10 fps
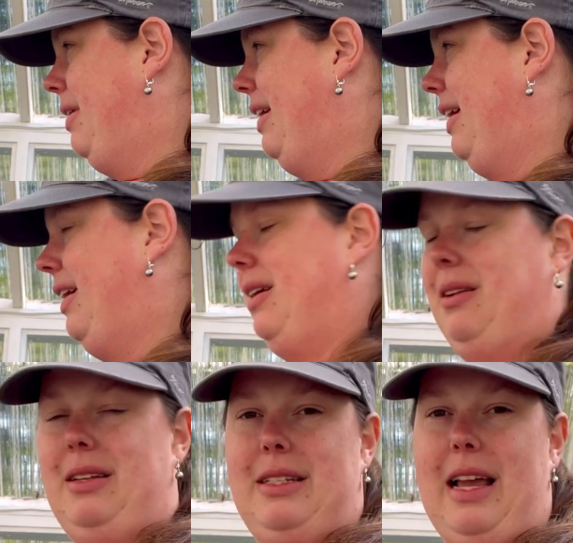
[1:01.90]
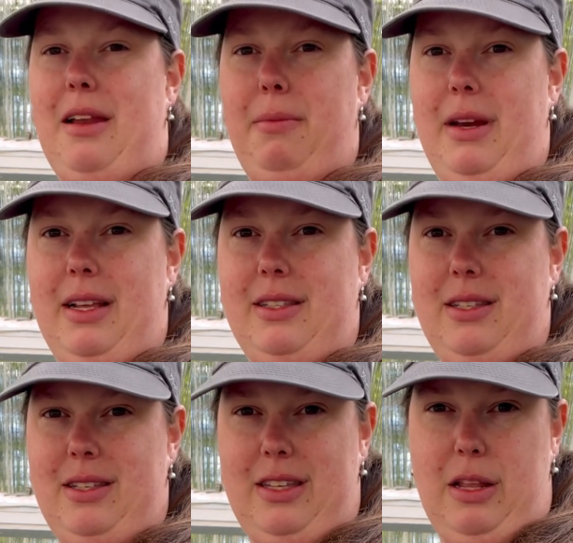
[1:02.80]
like 10
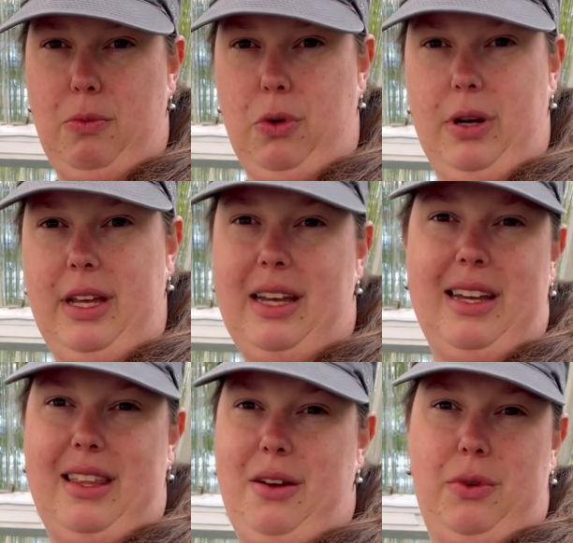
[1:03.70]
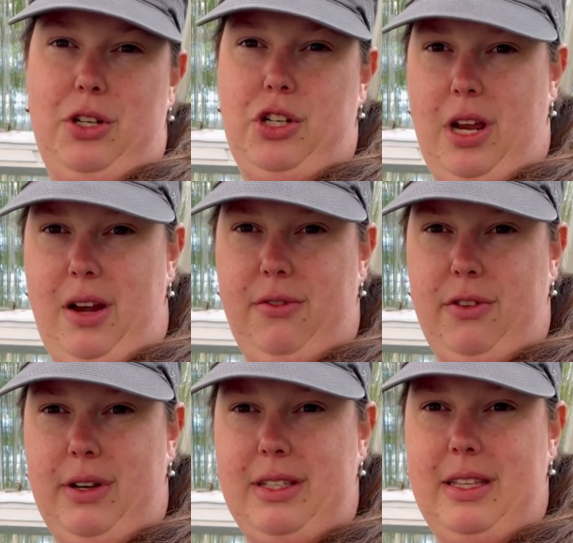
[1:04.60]
minutes in the morning, and then it was shade for
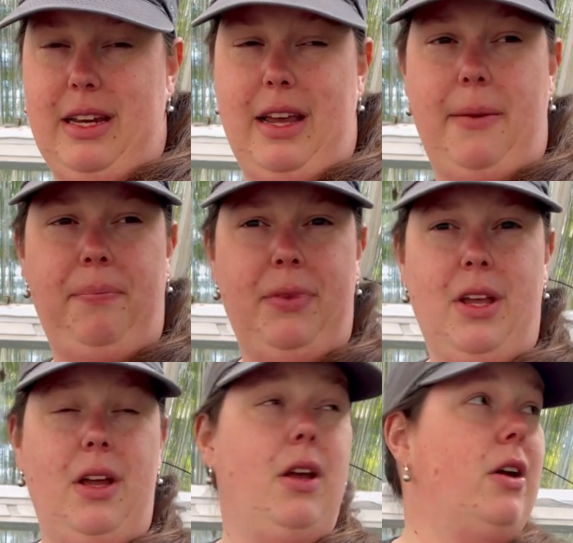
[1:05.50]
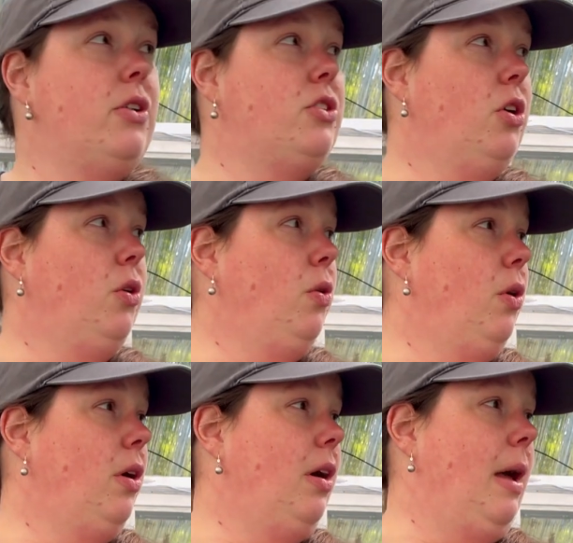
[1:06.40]
the rest of the day.
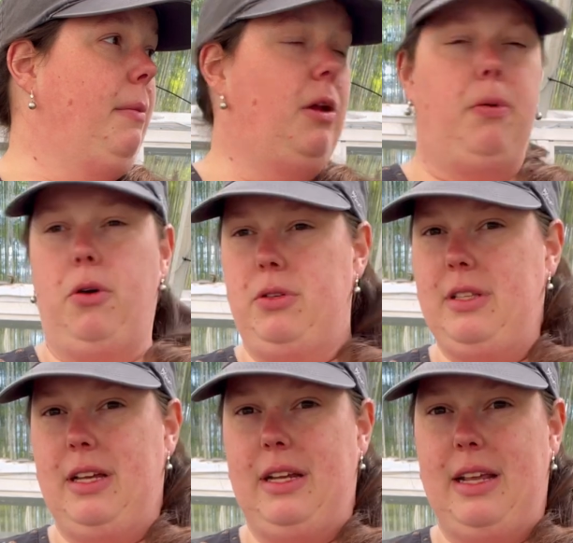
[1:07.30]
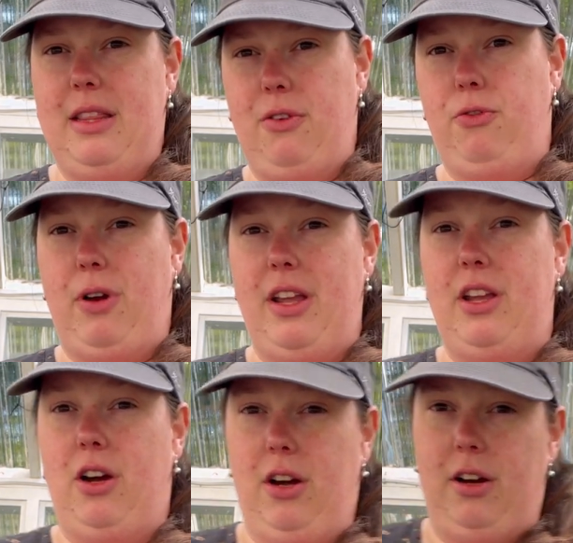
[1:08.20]
So I'm going to post it in the front
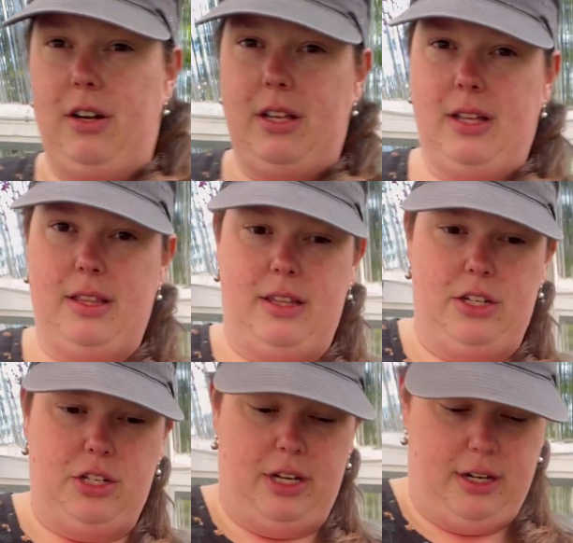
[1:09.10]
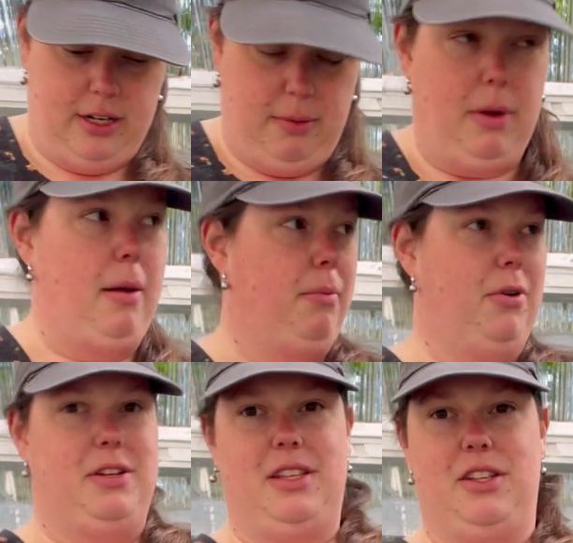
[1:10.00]
yard this year. I'm
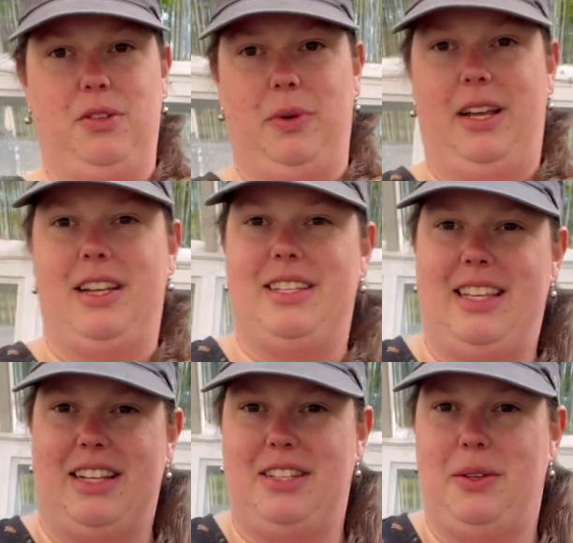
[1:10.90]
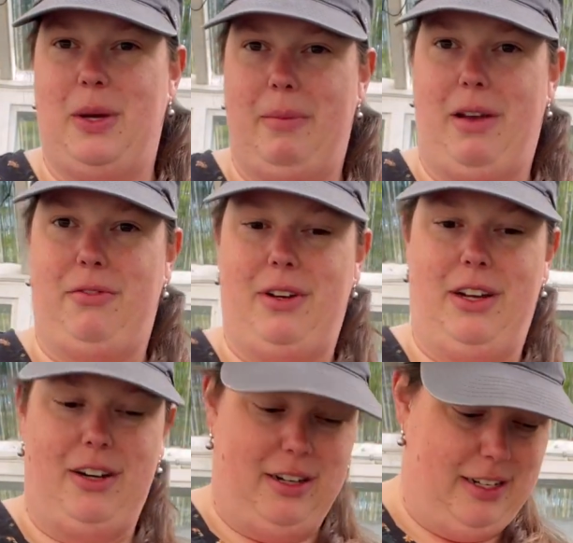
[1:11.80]
pointing this way because that's the way my front
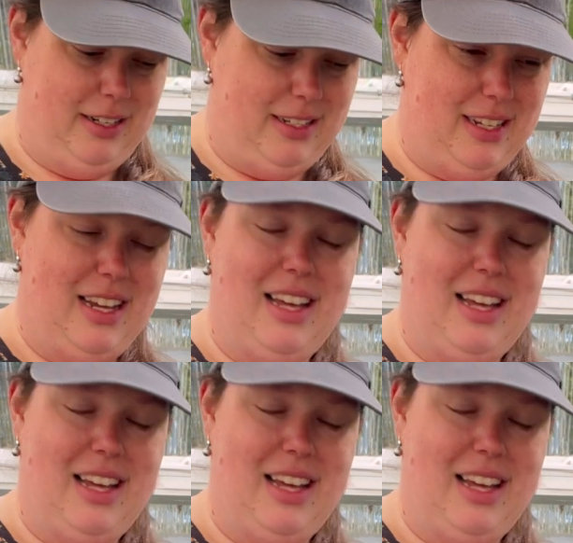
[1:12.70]
yard is.